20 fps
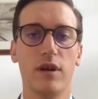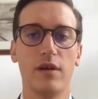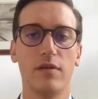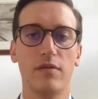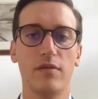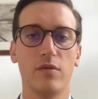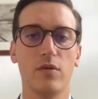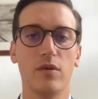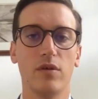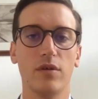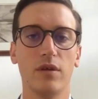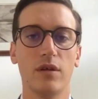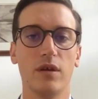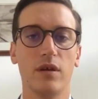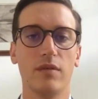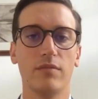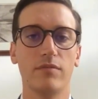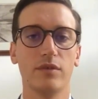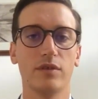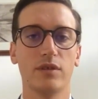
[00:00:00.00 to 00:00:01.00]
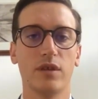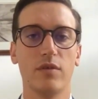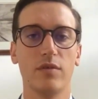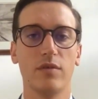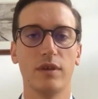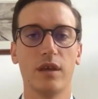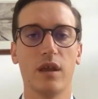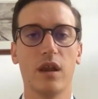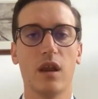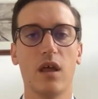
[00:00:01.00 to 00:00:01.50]
anyone so
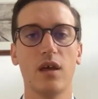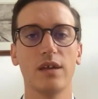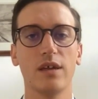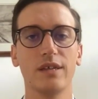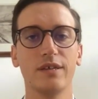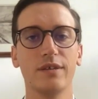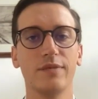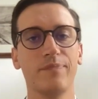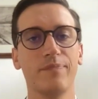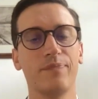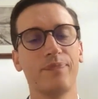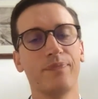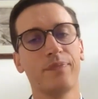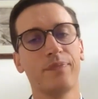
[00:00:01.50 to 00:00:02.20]
inclined.